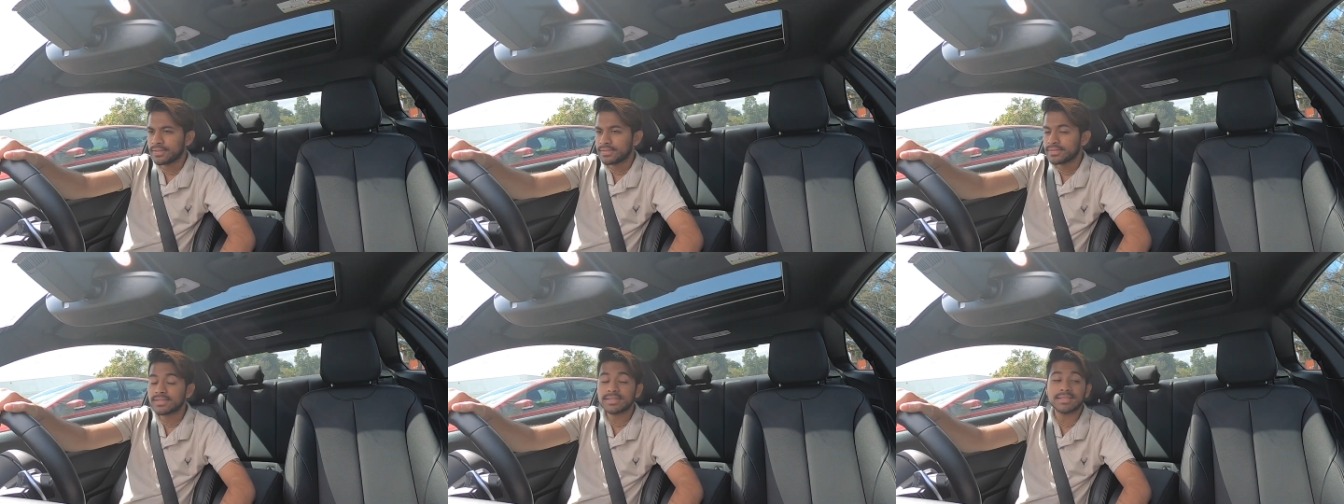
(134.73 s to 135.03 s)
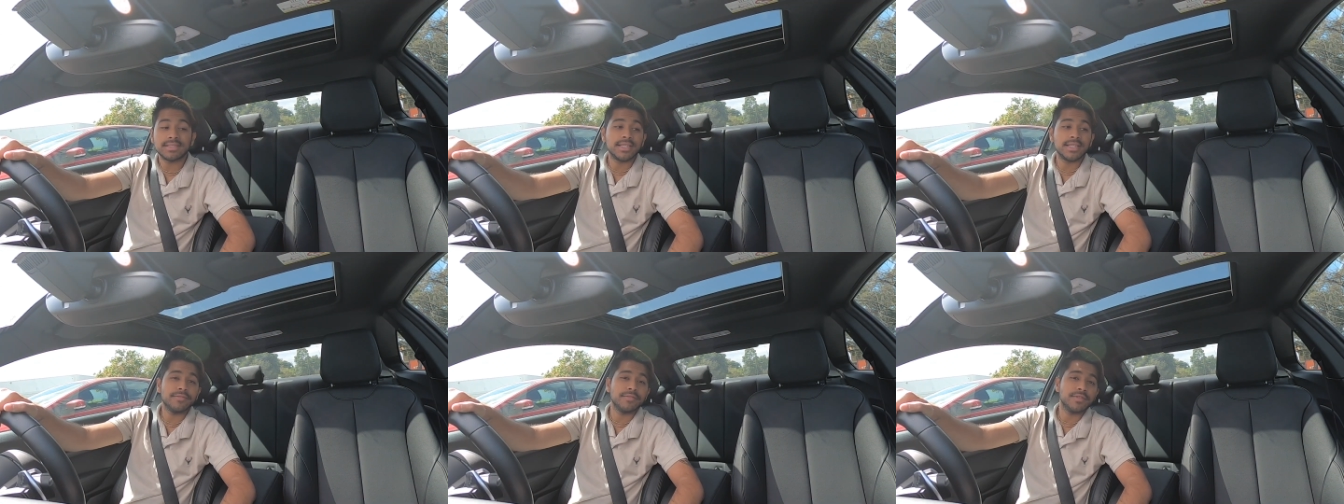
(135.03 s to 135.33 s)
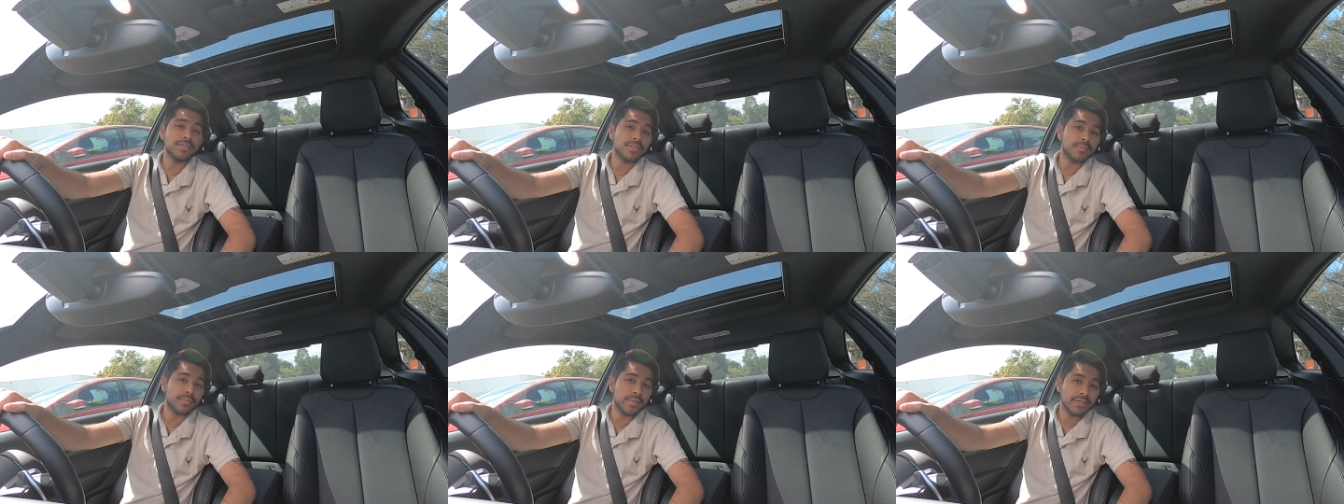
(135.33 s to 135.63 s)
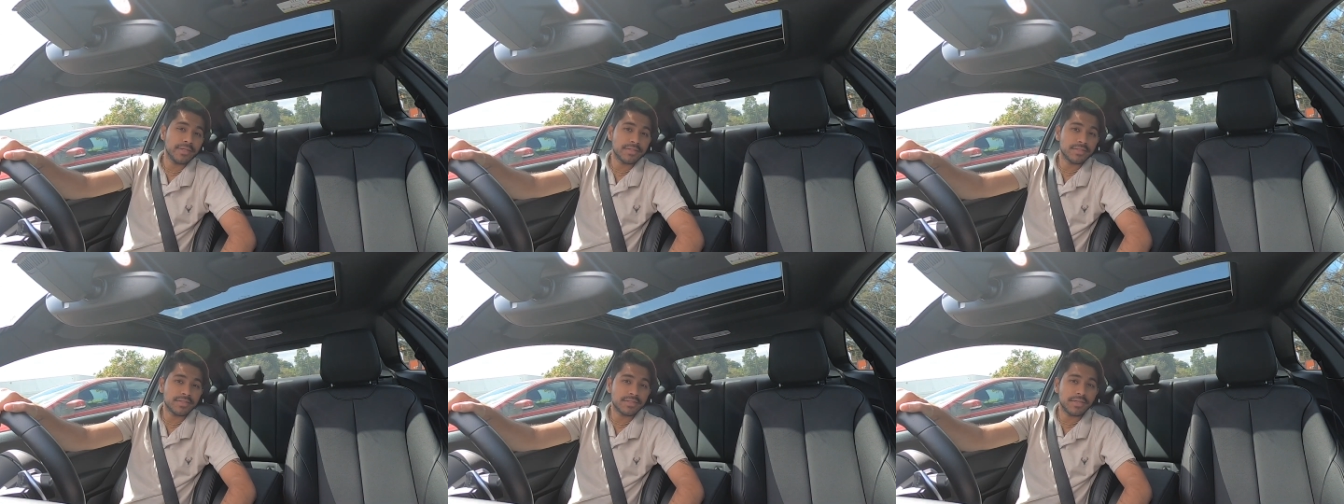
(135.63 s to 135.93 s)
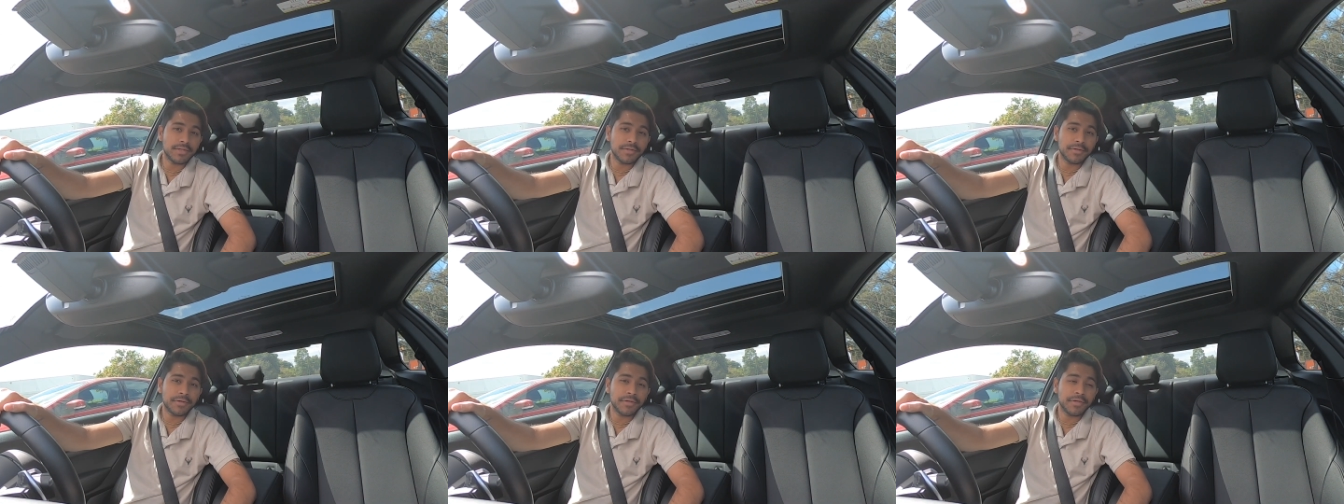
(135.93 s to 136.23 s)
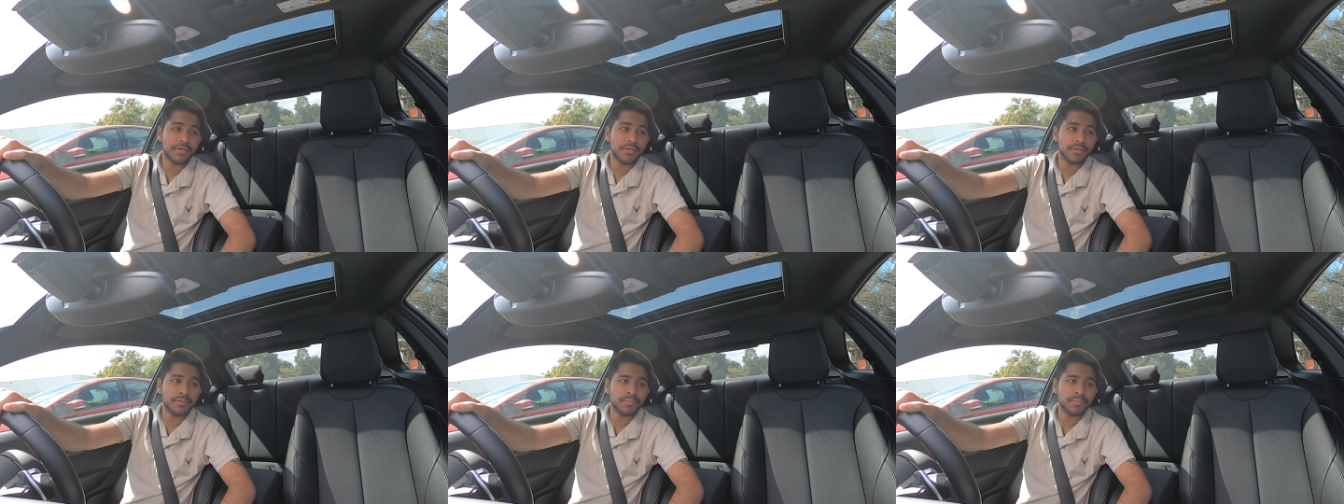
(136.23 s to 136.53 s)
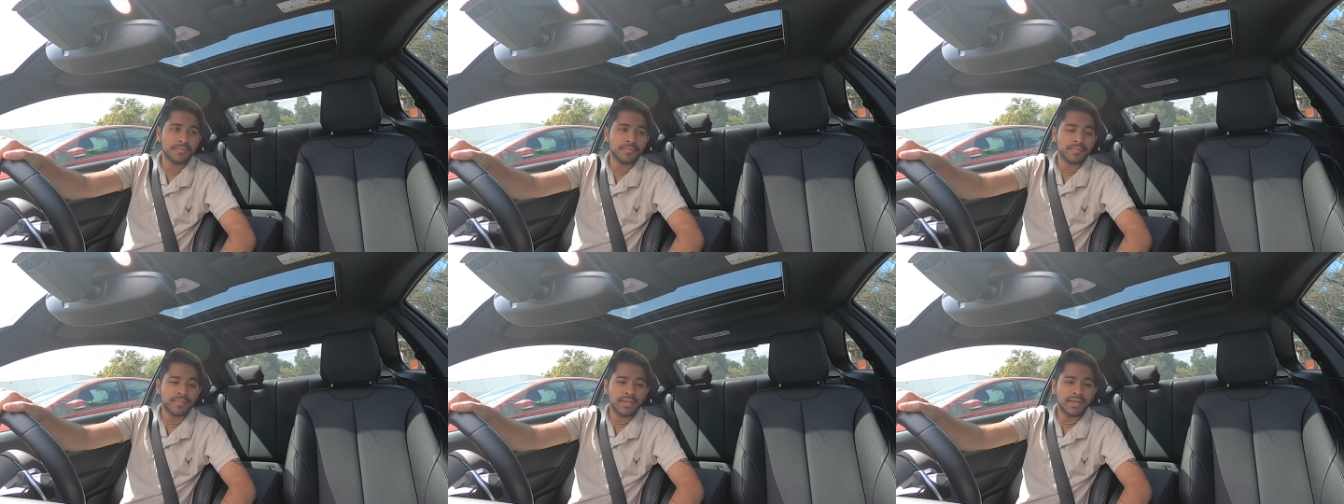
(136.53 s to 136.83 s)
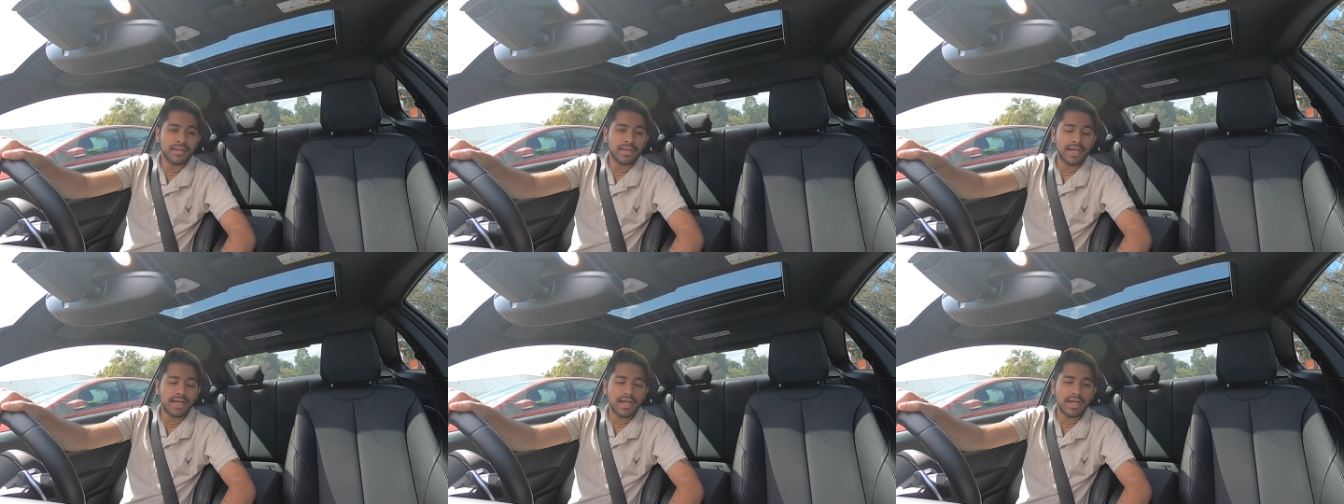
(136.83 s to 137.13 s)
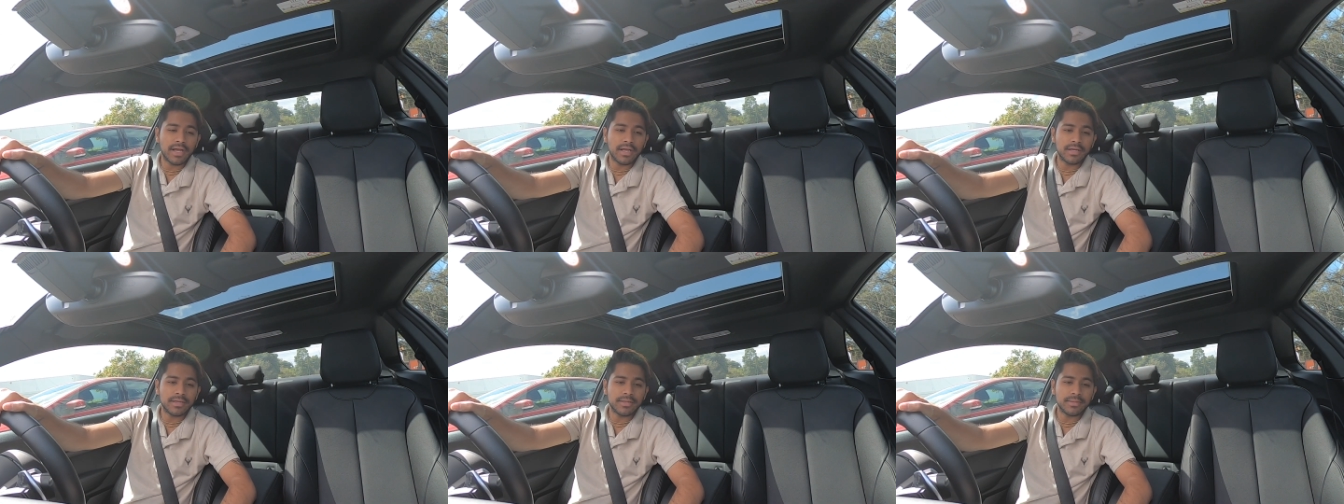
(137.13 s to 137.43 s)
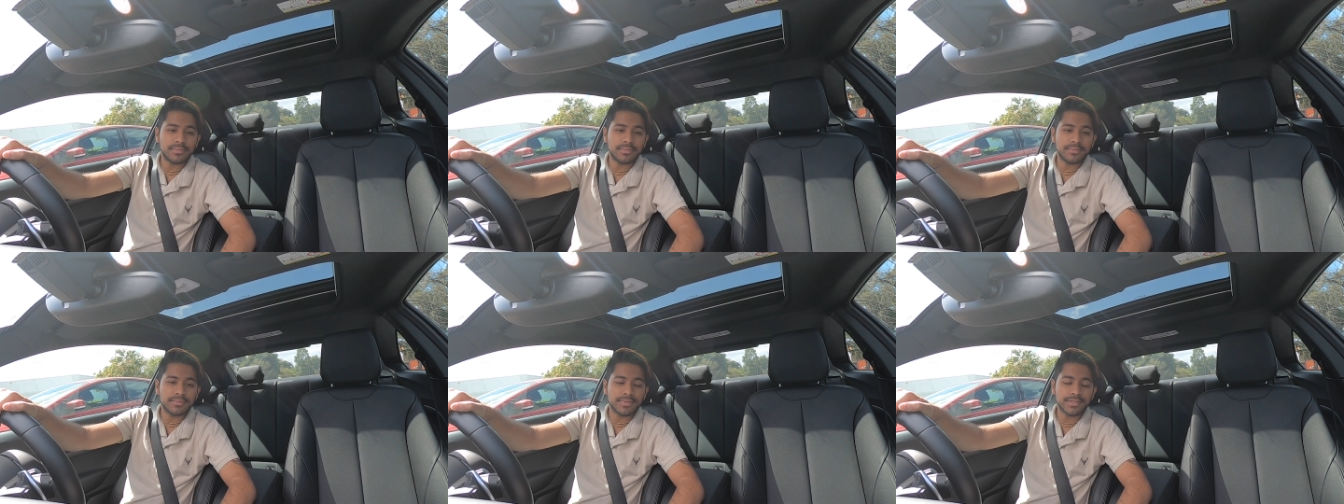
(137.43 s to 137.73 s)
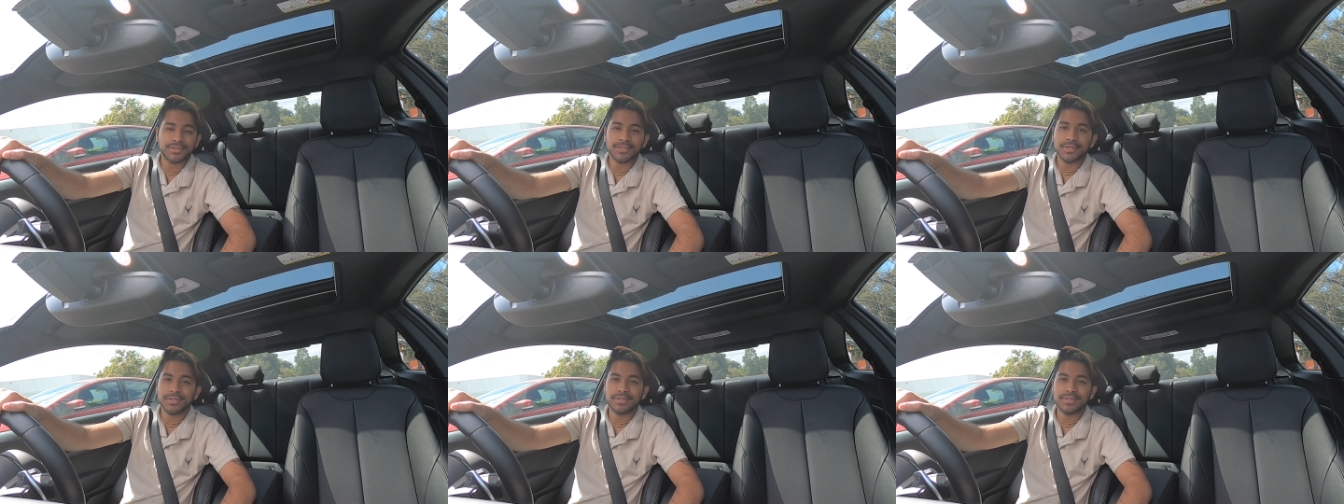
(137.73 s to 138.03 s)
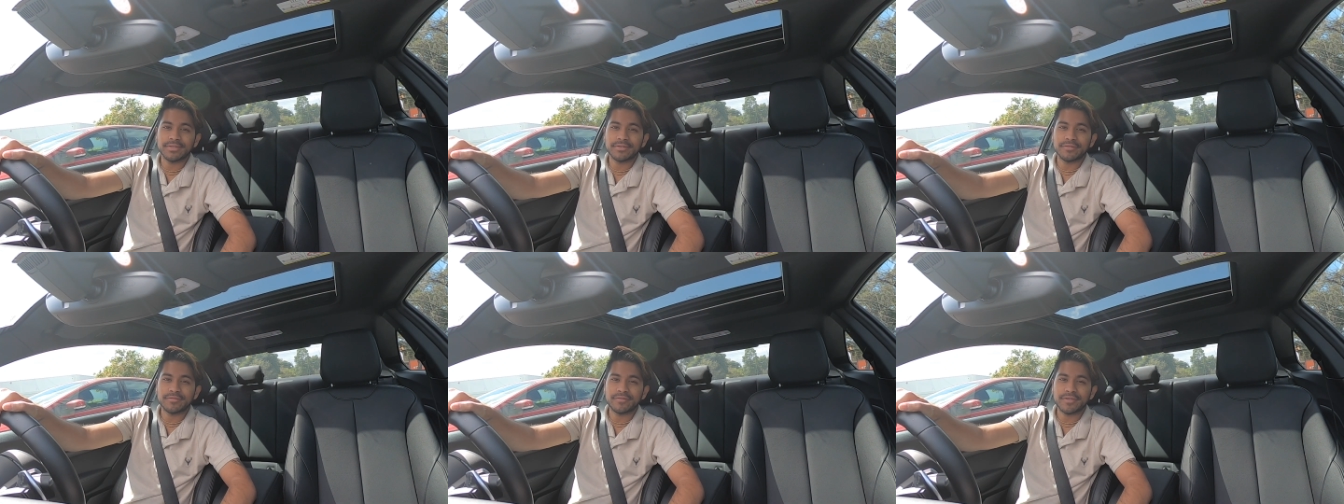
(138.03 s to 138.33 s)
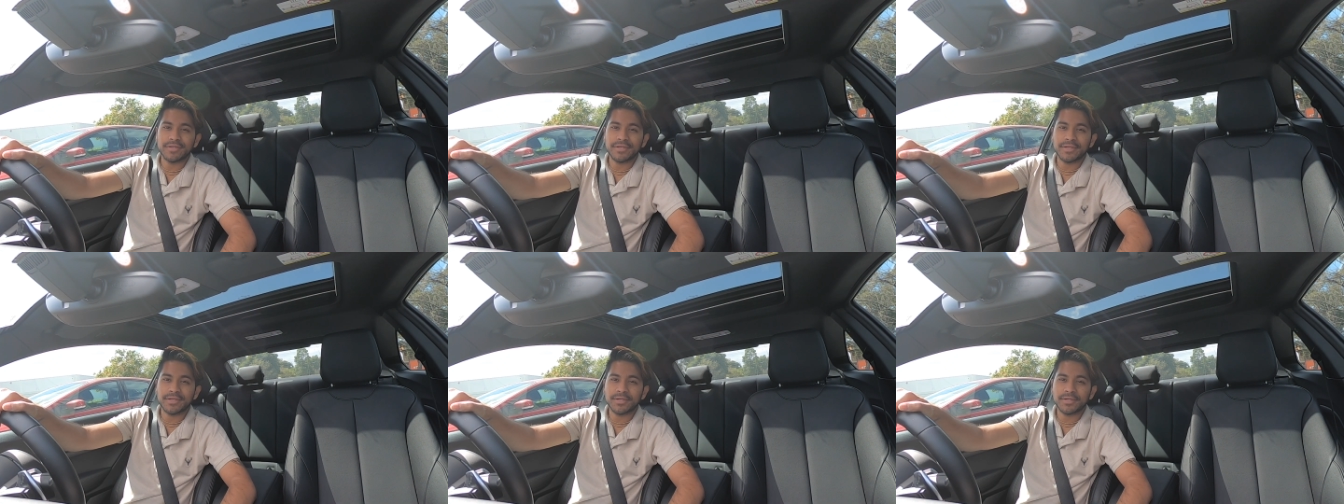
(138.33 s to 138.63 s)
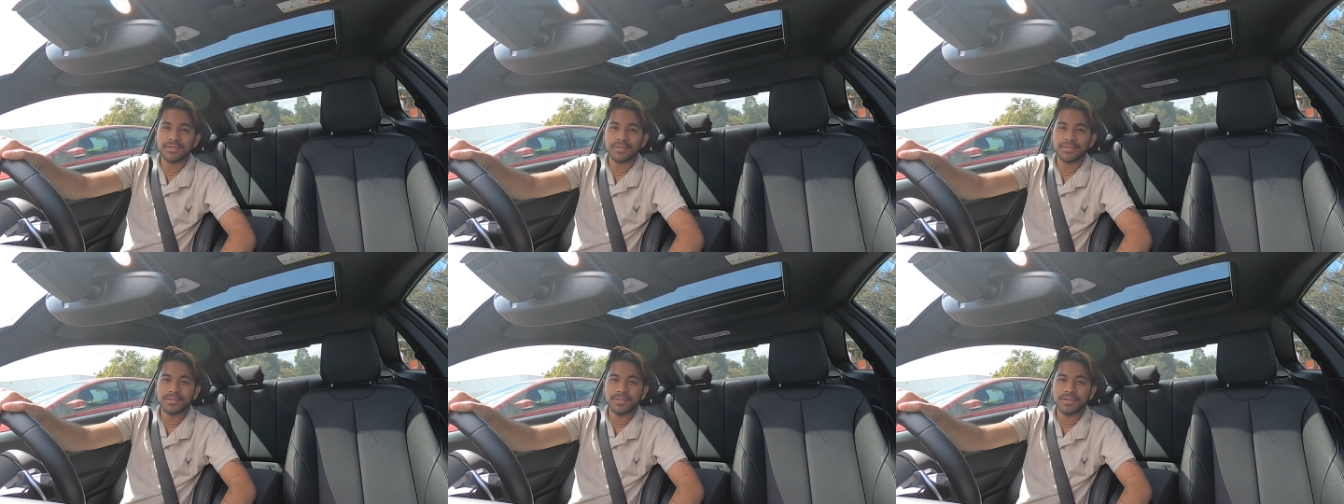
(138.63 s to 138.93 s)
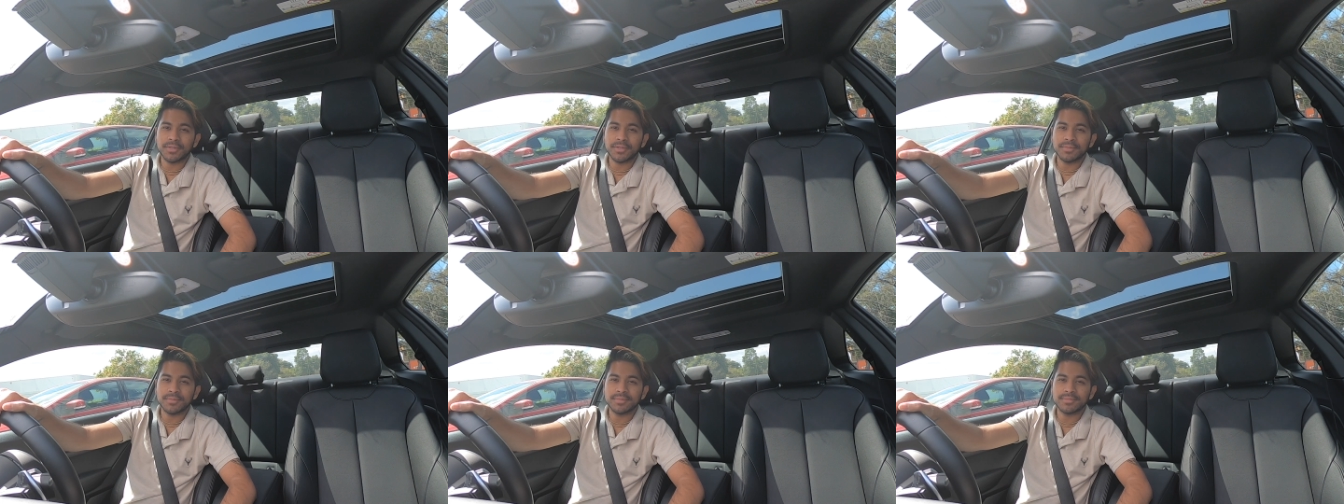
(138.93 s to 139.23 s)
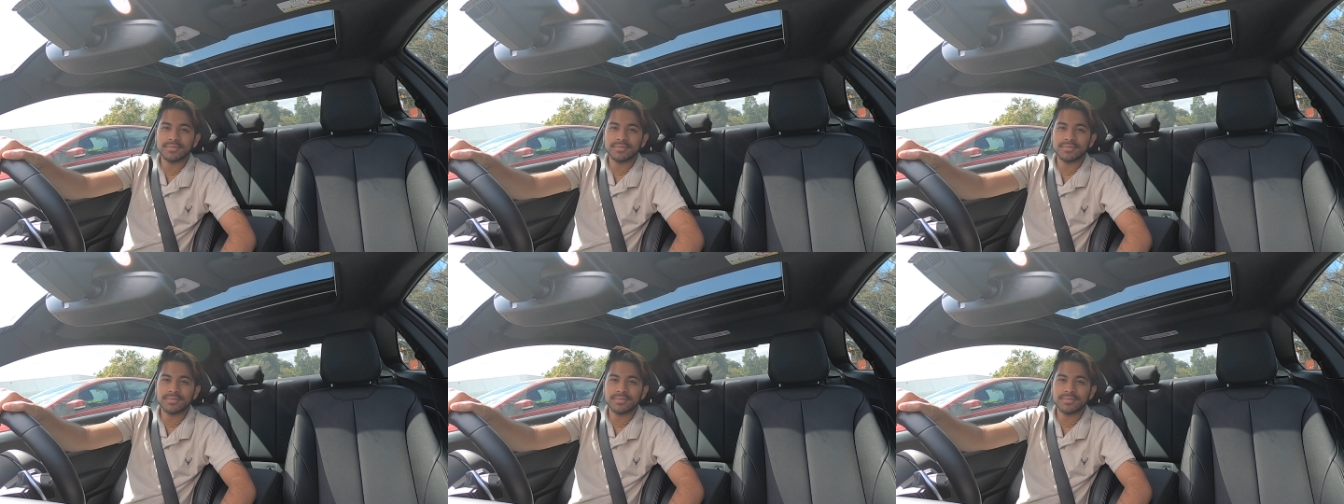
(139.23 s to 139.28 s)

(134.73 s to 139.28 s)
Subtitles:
It's a 7-speaker stereo. I'll show you a little video, you know,